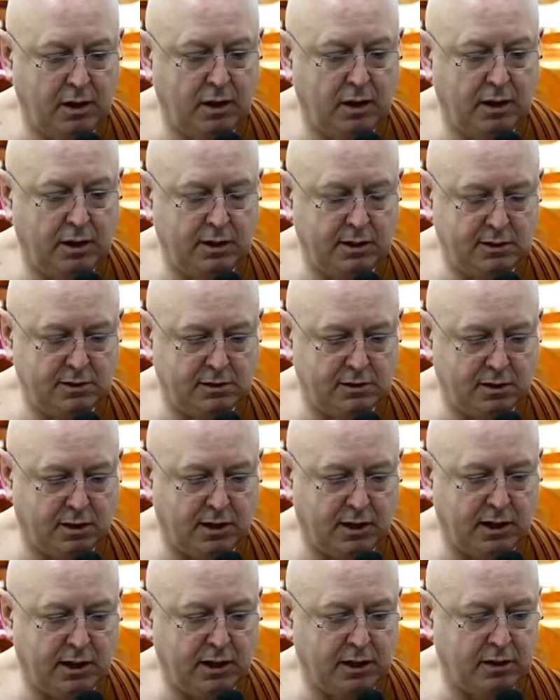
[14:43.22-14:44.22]
Is
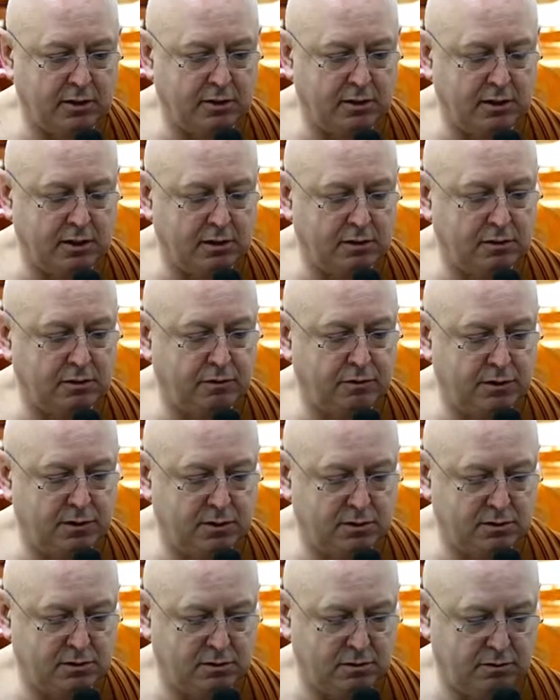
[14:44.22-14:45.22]
dying that,
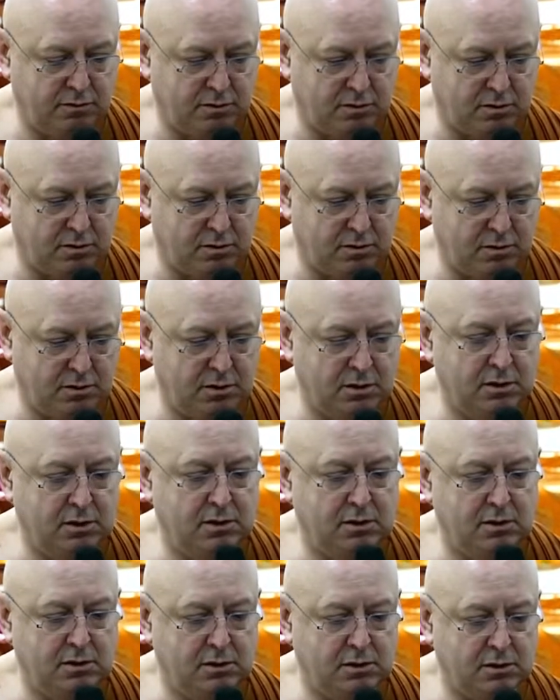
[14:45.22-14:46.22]
first of all,
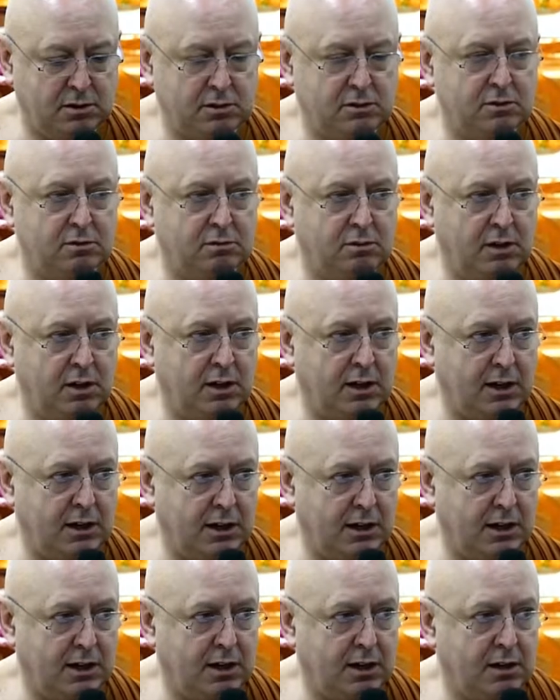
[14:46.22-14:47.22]
just
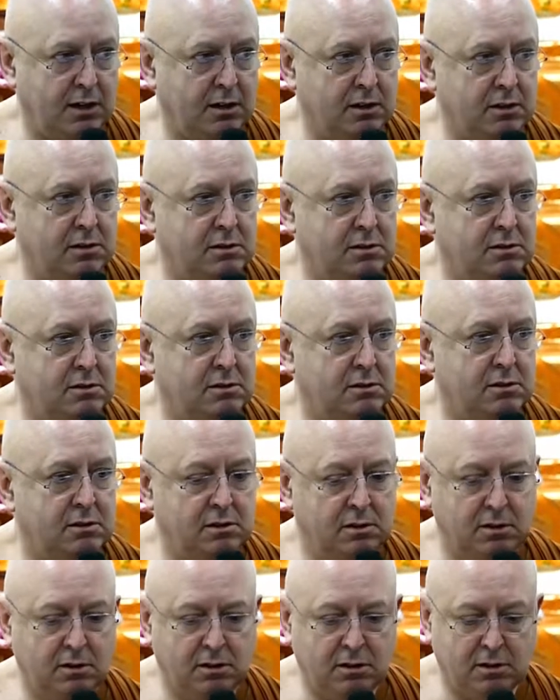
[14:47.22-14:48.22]
relax.
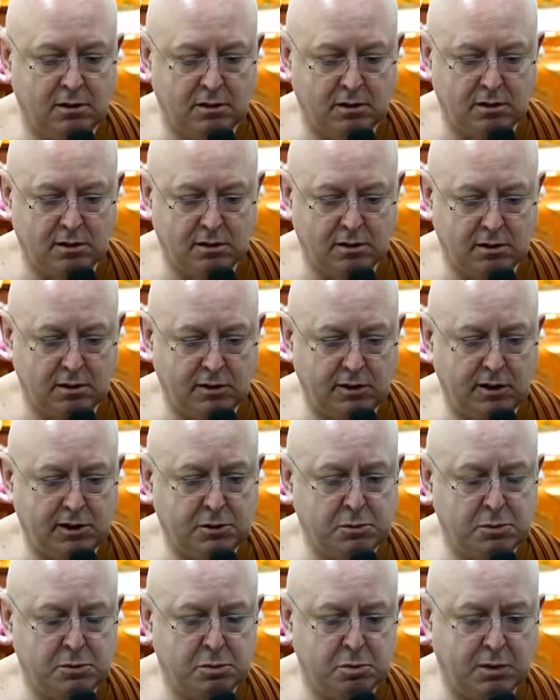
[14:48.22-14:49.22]

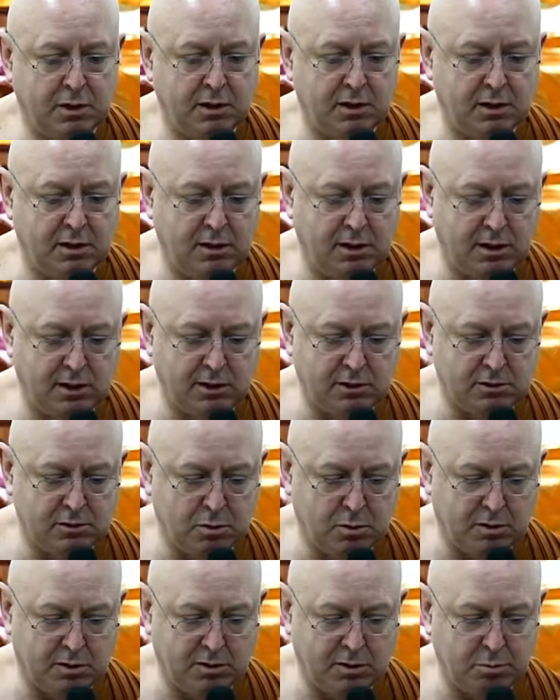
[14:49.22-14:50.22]
This was one case
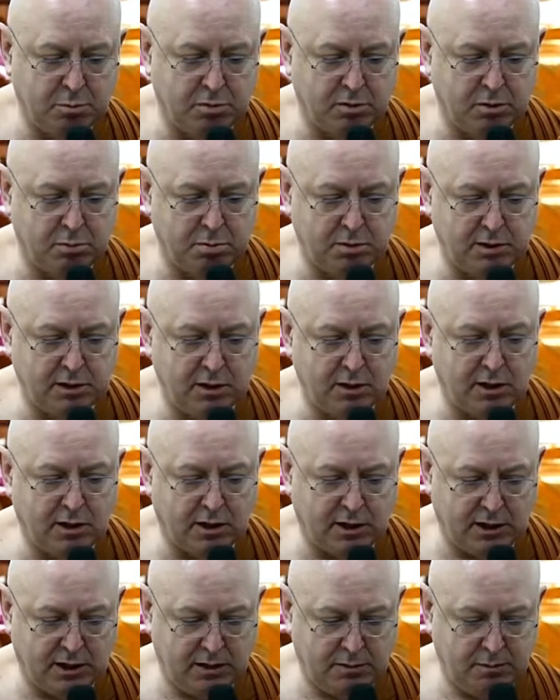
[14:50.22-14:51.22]
where I'd probably
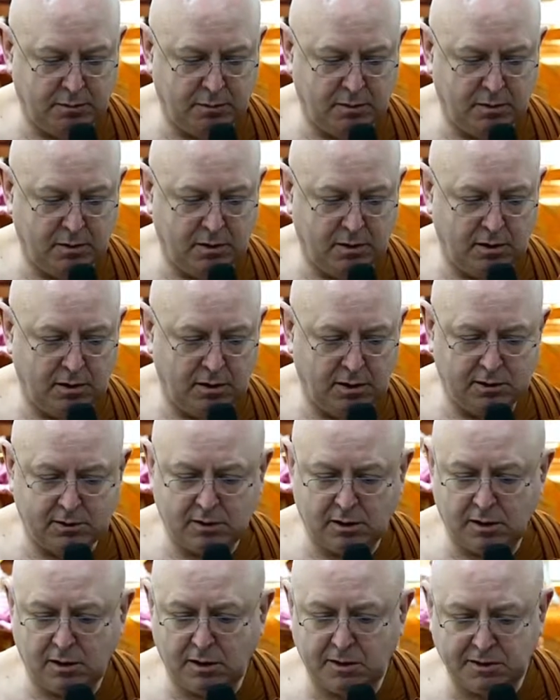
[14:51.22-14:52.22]
lie. And I
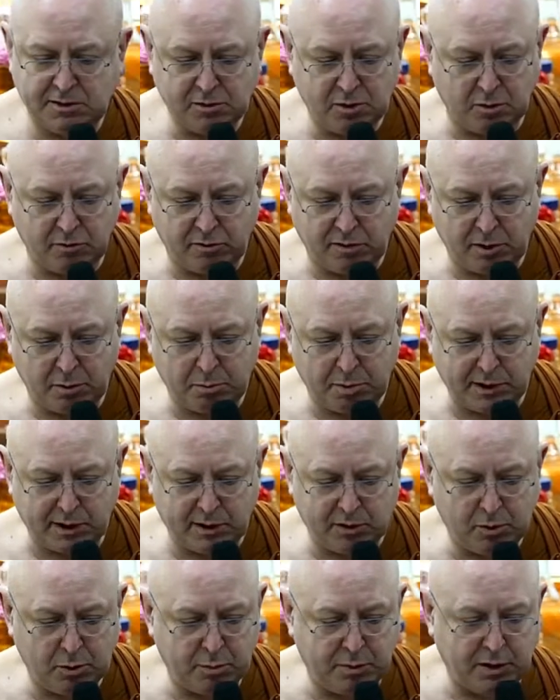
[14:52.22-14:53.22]
said, that's not very
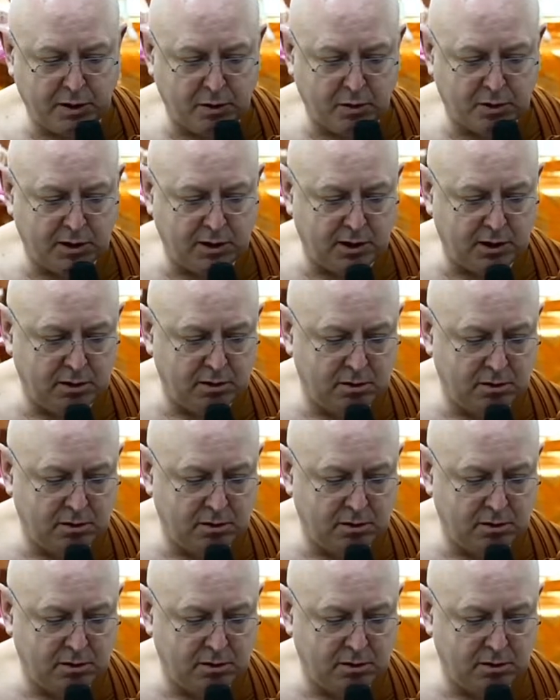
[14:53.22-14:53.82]
bad, you'll be okay.